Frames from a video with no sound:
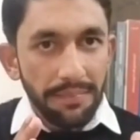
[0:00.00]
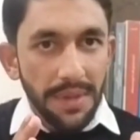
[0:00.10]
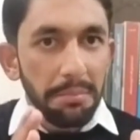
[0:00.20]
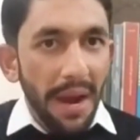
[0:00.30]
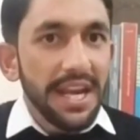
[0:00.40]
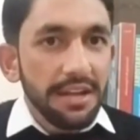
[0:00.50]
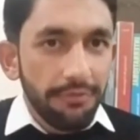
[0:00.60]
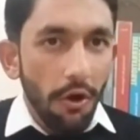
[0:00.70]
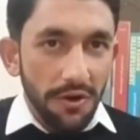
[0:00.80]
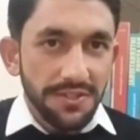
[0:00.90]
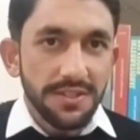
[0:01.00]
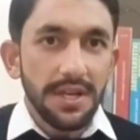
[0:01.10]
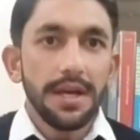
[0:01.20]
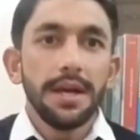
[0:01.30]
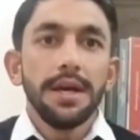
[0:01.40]
binding force.
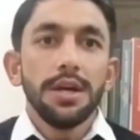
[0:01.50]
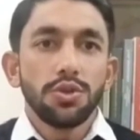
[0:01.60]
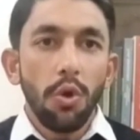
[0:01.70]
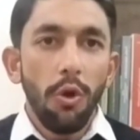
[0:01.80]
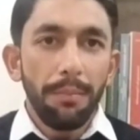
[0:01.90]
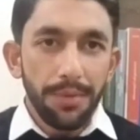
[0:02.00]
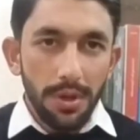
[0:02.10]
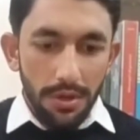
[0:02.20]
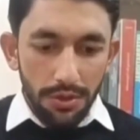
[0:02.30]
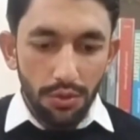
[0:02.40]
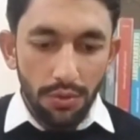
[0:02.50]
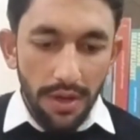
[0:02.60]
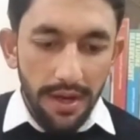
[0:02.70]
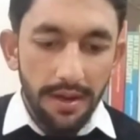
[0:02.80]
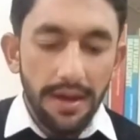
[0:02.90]
So hope you
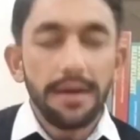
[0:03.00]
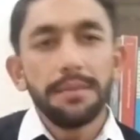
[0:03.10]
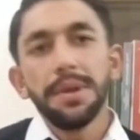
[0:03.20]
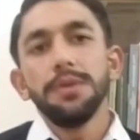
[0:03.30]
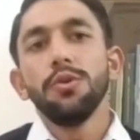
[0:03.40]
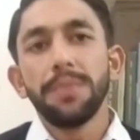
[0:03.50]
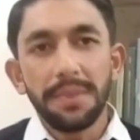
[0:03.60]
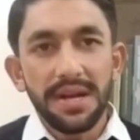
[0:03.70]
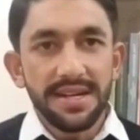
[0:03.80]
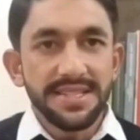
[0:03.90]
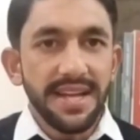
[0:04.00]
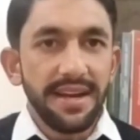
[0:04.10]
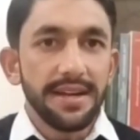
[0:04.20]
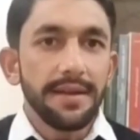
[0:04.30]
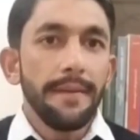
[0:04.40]
people
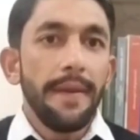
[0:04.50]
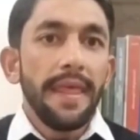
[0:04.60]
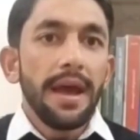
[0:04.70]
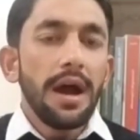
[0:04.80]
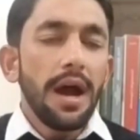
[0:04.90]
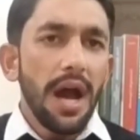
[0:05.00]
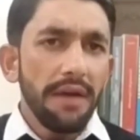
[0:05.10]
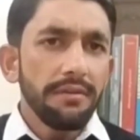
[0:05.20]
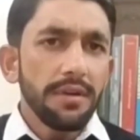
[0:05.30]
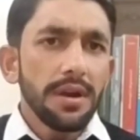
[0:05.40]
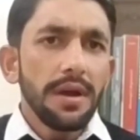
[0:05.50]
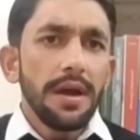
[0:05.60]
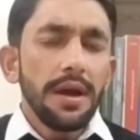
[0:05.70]
understand it. However,